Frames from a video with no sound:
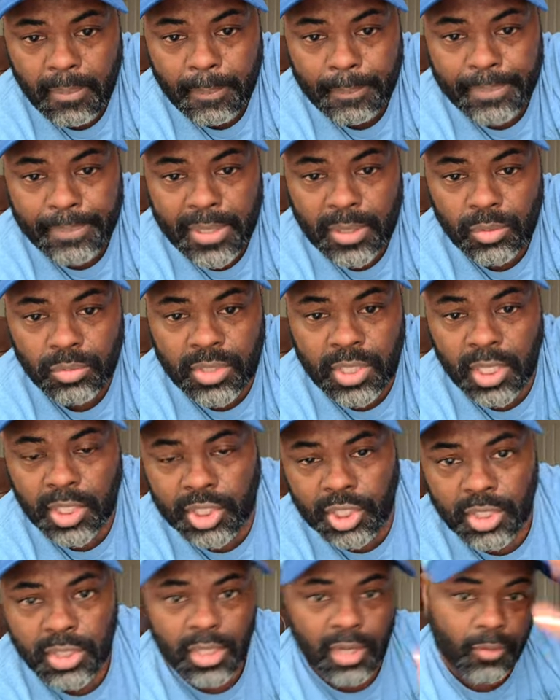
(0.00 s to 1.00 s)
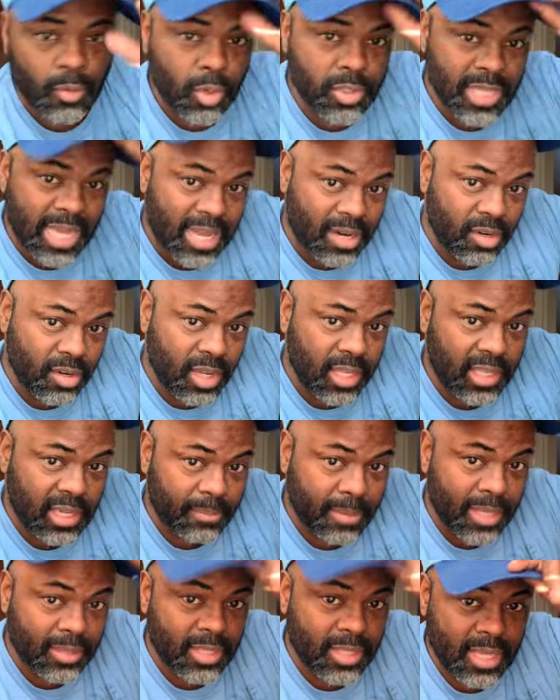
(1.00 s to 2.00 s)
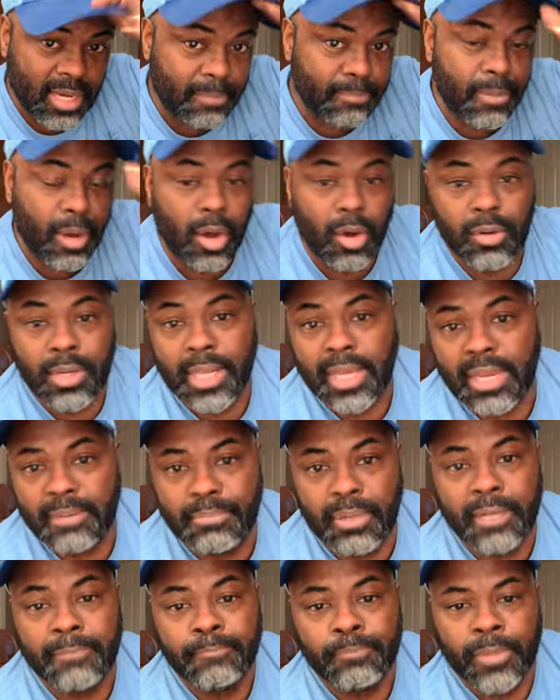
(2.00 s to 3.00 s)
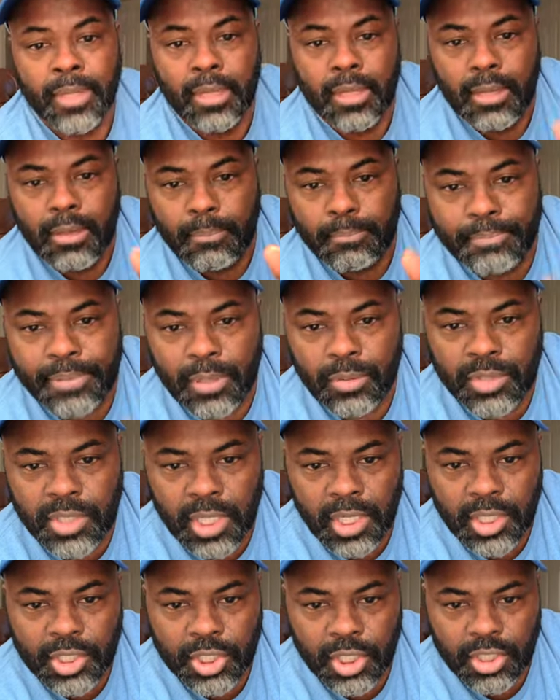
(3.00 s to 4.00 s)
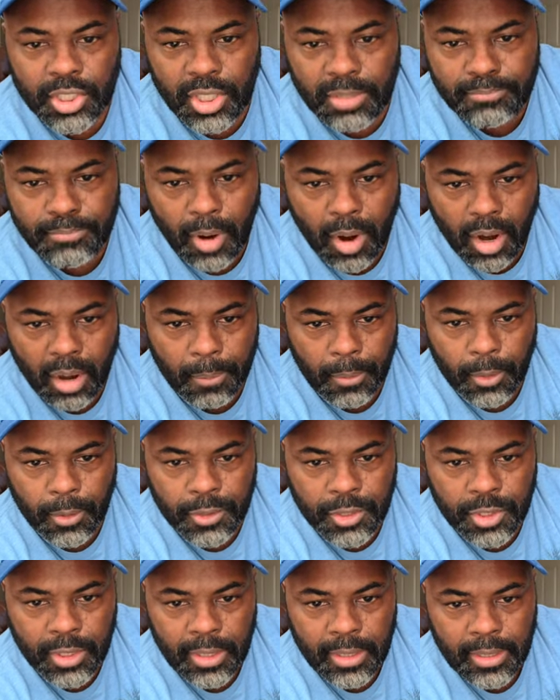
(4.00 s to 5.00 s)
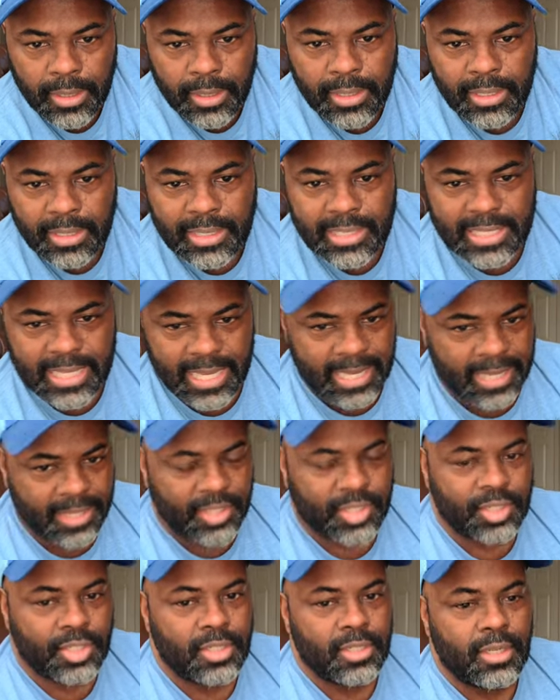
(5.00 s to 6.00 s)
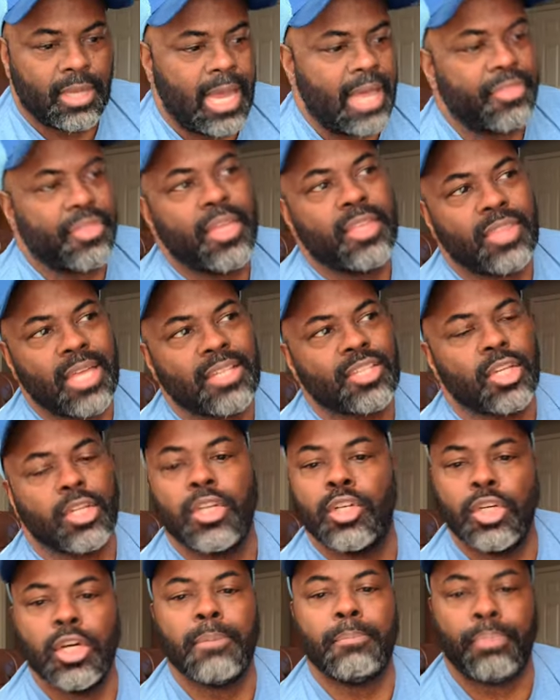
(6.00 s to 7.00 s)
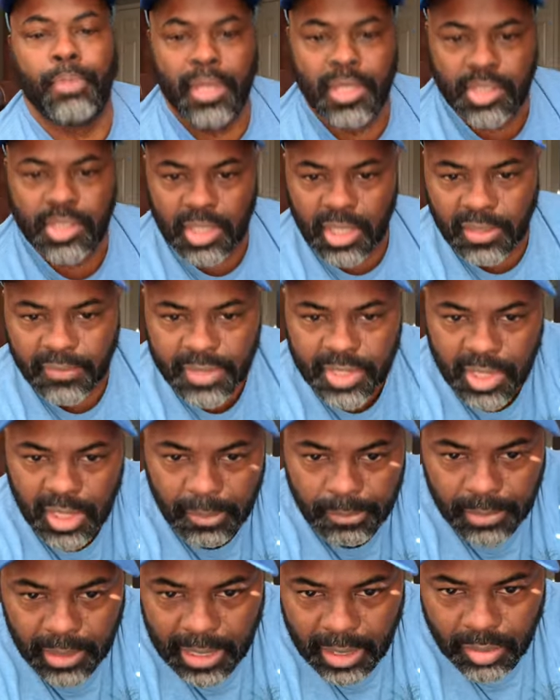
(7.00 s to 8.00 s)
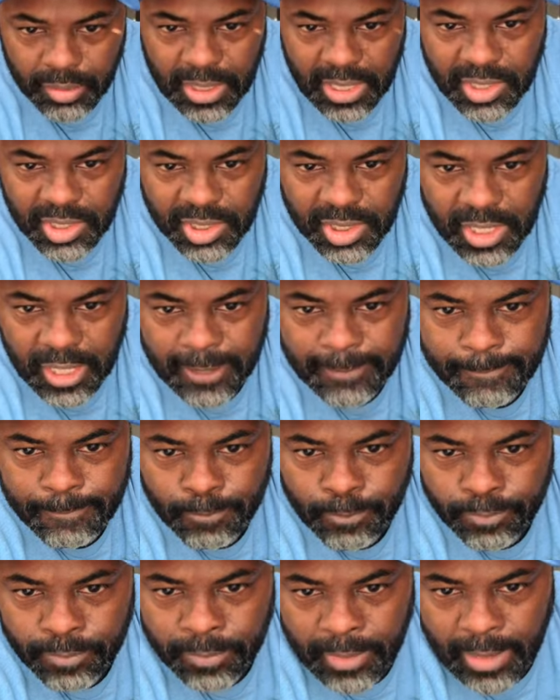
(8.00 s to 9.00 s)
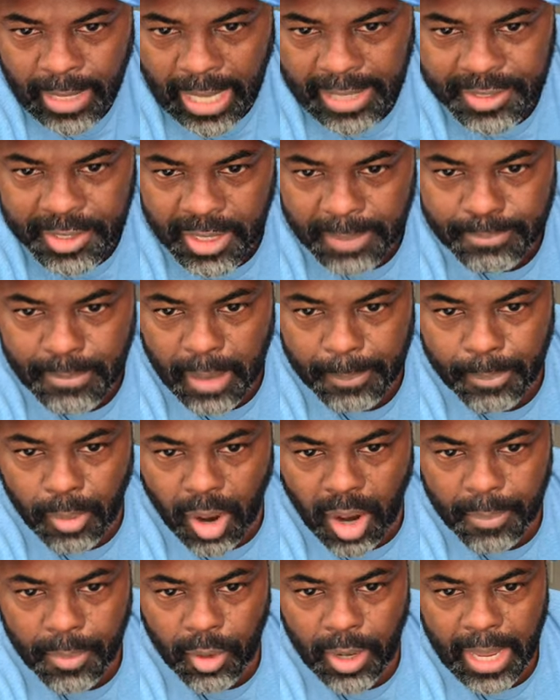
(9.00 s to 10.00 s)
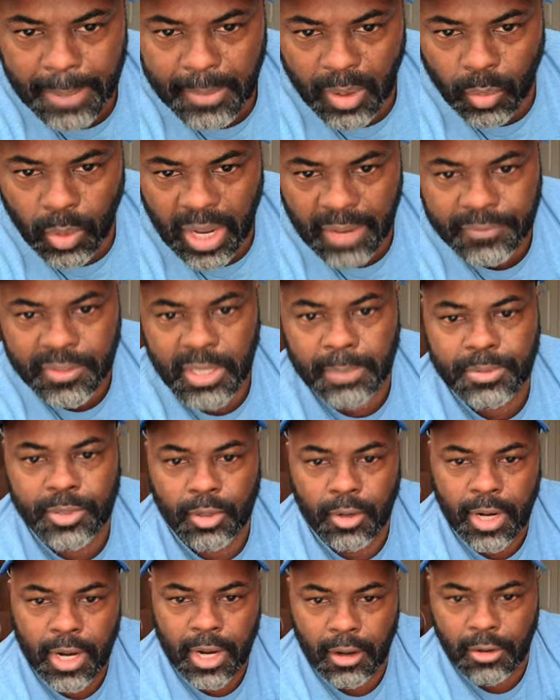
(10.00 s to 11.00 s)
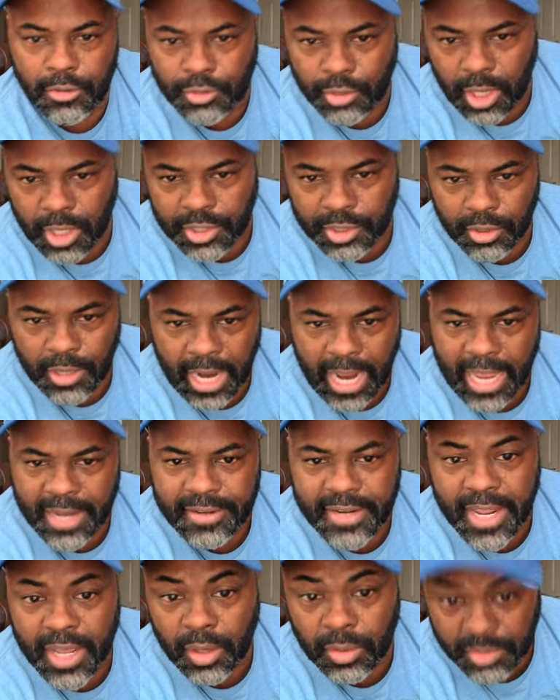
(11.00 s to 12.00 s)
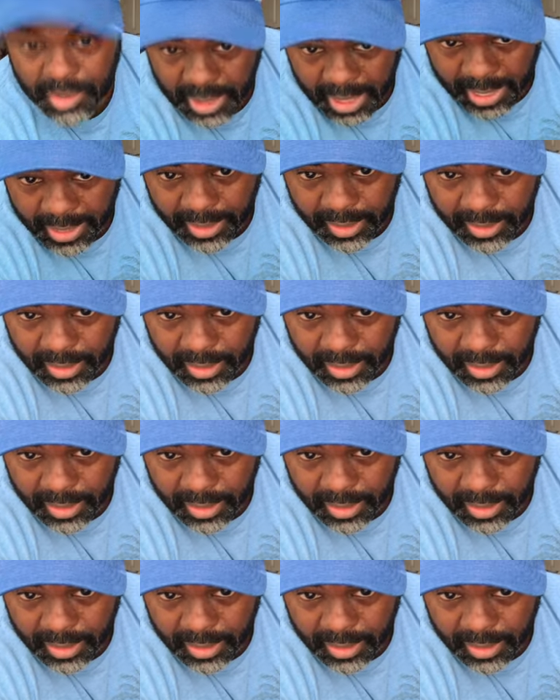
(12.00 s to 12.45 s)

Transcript: Beautician, of course, I don't know anything about that. I'm bald head, but beauticians and barbers, yes, I think that's a good place to give a tip. LD said I tip my barber, and my wife tips her hairdresser and nail tech.